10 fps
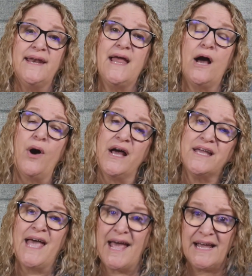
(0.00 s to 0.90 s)
Now,
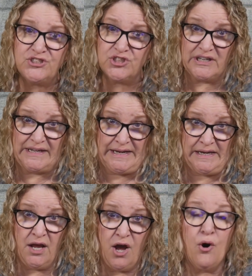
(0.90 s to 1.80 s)

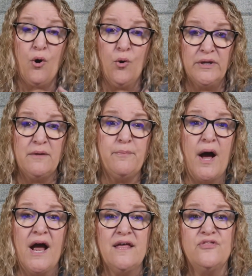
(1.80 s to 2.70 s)
occasionally, only
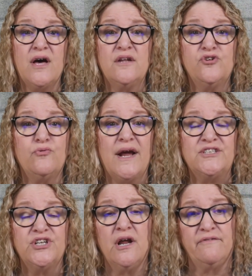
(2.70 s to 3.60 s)
by the
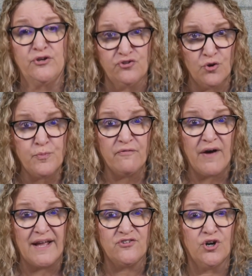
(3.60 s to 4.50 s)
direction of your
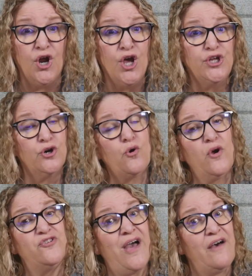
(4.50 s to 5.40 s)
supervisor, you're
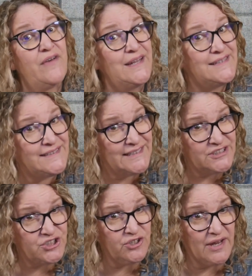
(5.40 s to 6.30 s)
going to have
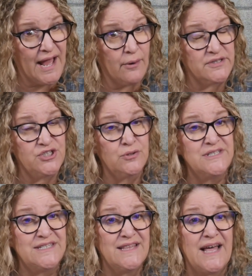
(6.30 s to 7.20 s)
additional hours. And you
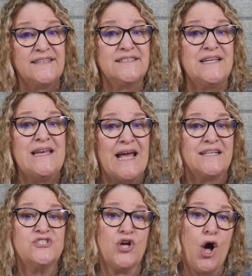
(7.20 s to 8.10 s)
can see that's the
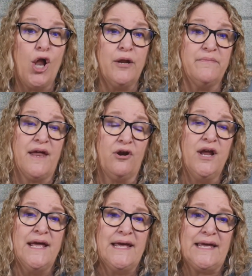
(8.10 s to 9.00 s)
next column there
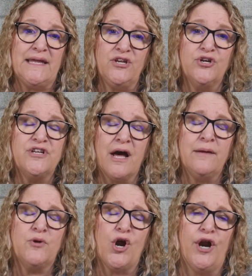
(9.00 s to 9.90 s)
in your
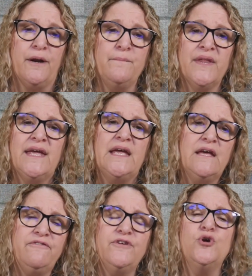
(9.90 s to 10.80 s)
time card.
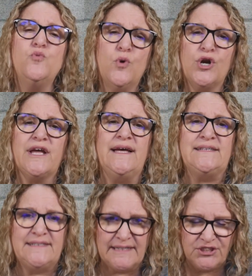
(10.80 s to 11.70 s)
If you work
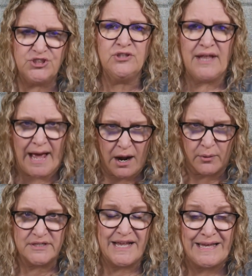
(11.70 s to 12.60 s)
additional
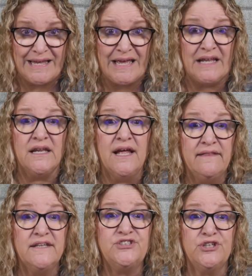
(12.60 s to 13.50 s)
hours, again,
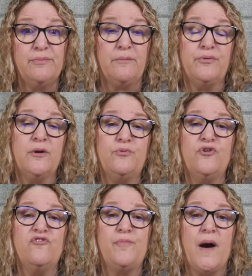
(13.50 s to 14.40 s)
this should be
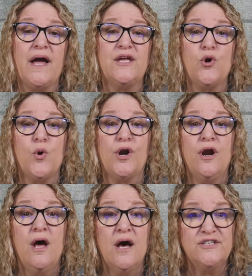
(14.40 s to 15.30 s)
pre-approved by
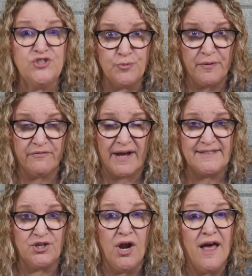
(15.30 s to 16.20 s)
your
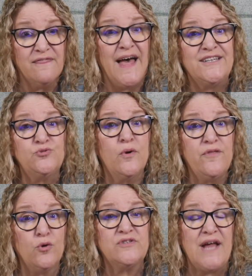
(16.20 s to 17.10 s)
supervisor, that's where
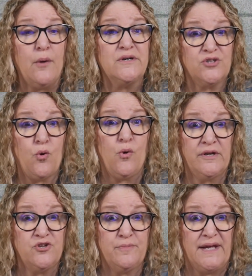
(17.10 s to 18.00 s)
those hours are
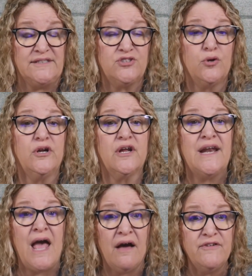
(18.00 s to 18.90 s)
going to be. So you're going
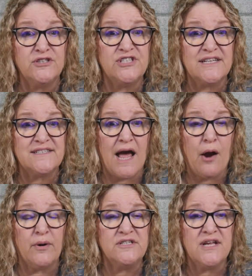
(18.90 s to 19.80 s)
to have your 6
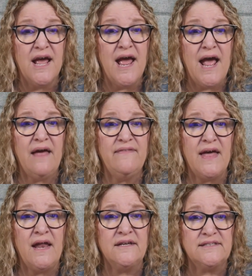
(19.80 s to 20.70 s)
hours and
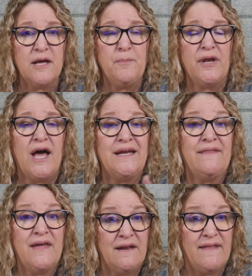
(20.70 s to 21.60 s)
then skip a line,
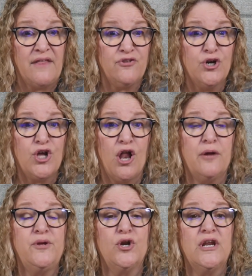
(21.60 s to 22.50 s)
and then in that third
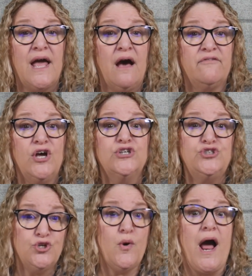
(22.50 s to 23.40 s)
column, you're going to have
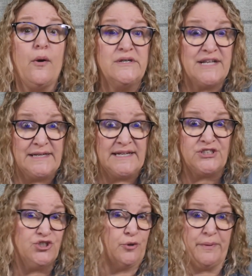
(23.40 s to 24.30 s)
2 hours
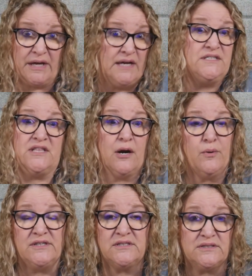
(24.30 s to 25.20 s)
additional because there
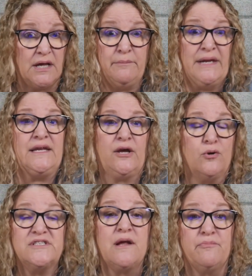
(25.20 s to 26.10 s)
was a meeting
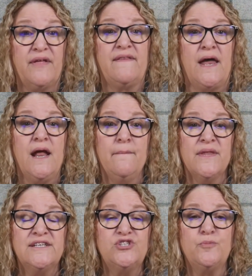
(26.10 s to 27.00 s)
or something that
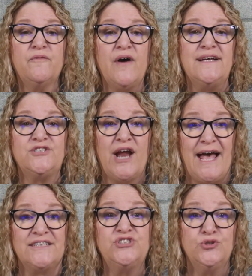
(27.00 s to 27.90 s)
supervisor
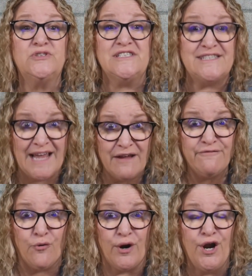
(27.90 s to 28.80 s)
asked you to stay
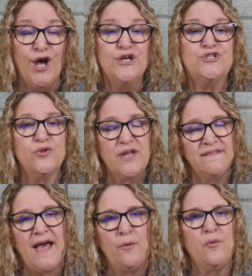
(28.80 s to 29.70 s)
for. So
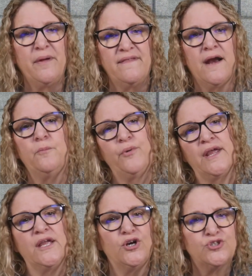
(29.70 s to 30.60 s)
then that will be there,
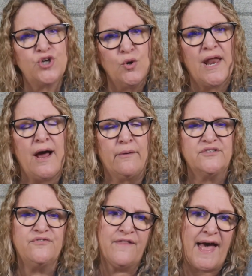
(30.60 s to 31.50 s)
bringing your total
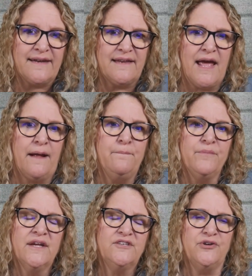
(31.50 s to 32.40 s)
hours for that day
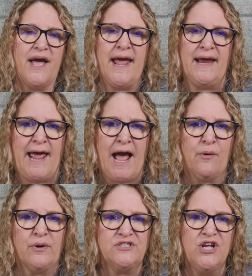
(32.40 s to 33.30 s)
to 8
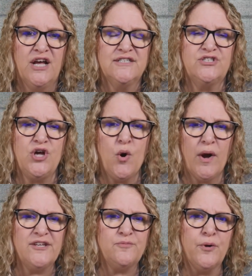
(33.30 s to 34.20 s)
hours. So
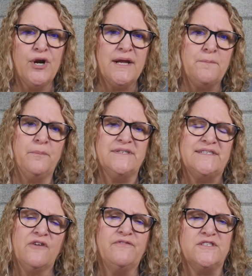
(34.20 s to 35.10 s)
it's pretty
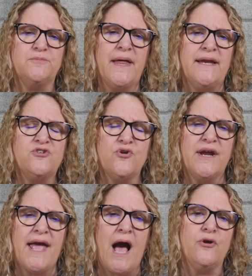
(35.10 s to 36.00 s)

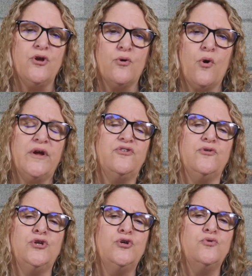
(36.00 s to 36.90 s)
self-explanatory how you're going to
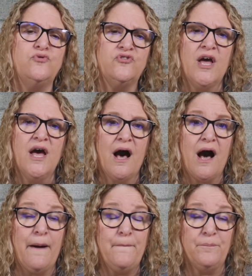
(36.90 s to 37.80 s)
use,
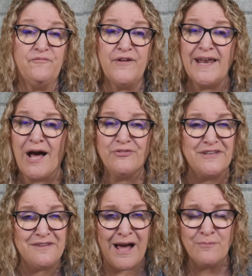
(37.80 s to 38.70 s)
fill out the
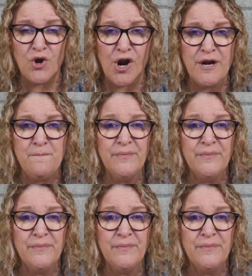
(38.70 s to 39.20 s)
time card.